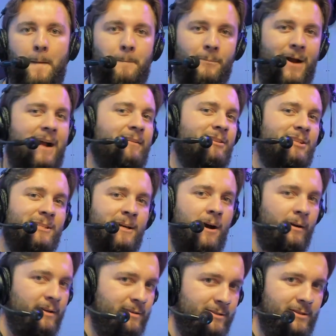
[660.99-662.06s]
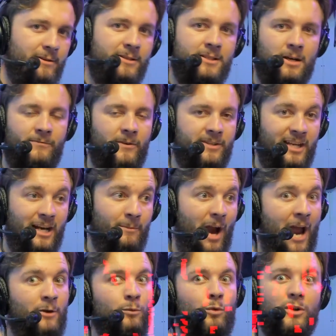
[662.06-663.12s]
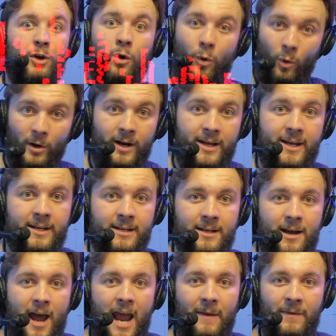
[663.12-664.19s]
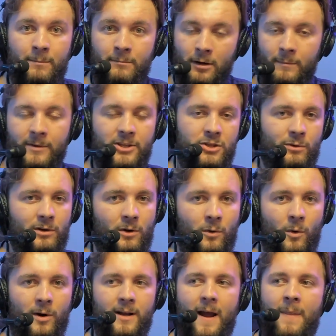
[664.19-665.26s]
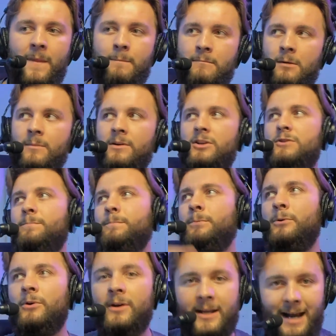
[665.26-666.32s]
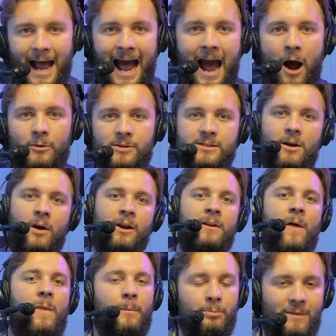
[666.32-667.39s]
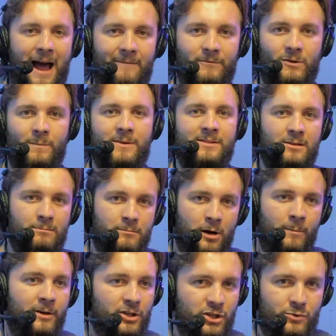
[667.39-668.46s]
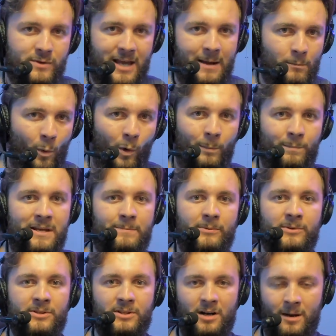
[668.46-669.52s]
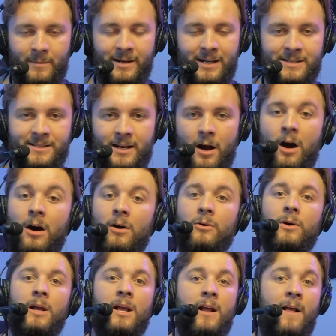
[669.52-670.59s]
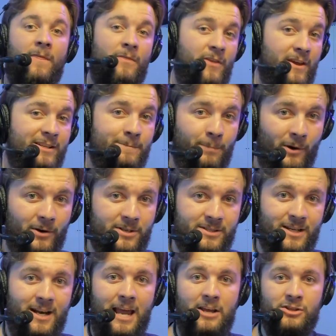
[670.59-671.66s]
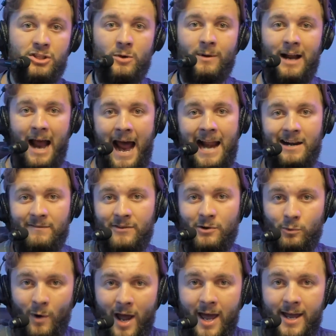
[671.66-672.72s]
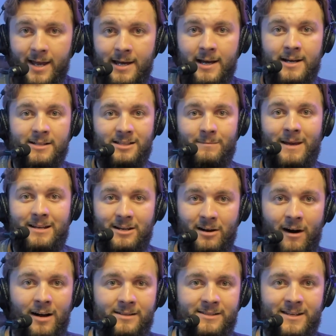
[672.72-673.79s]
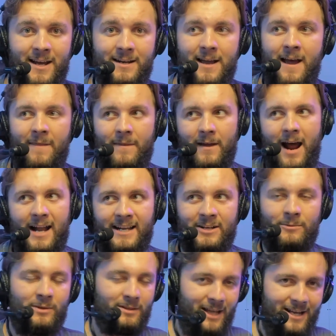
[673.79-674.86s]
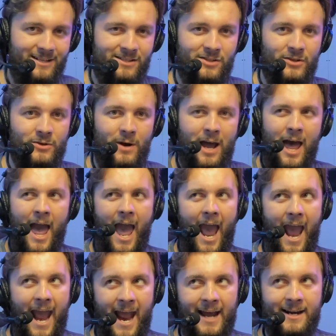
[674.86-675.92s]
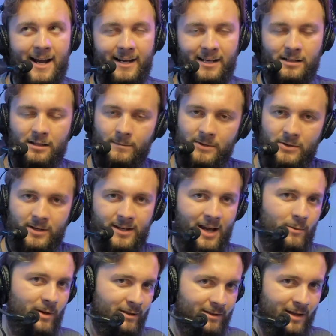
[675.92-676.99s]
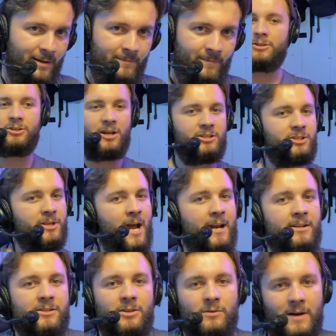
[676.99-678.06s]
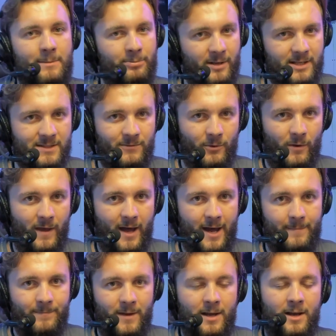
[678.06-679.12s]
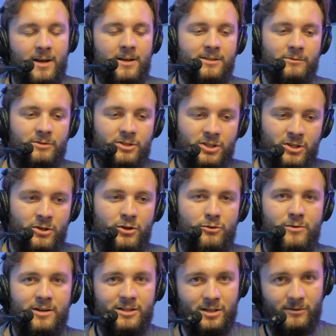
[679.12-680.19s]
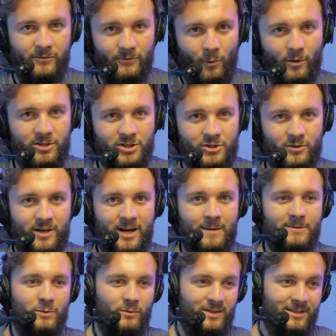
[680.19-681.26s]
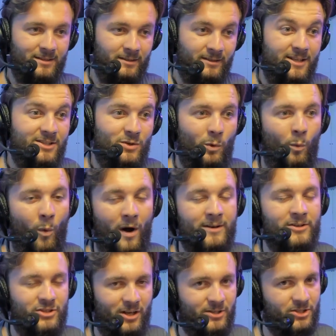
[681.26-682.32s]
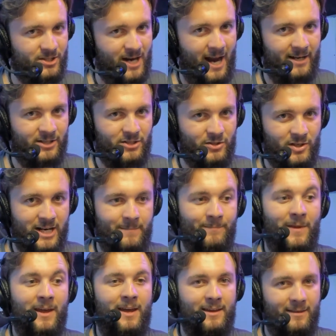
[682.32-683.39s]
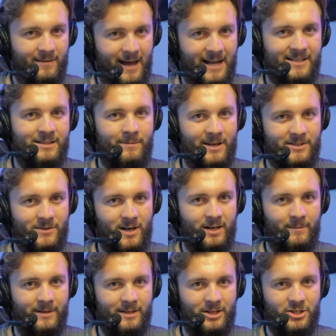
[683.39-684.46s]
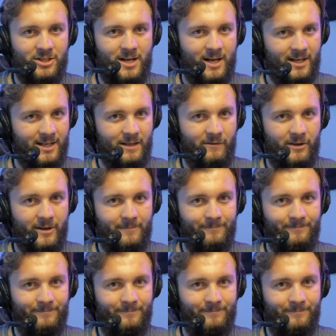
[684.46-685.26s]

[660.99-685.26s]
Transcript: Practice talking to yourself on camera and record it. The moment you record it and the moment you put it out on another platform is the moment you get more people to come in and say, oh, this person is going out of their way to make content that I can relate to and I can communicate with them. Just Chatting is a great place for that. So 2 to 4 streams with at least 1 Just Chatting stream. That's the best recommendation I can give you.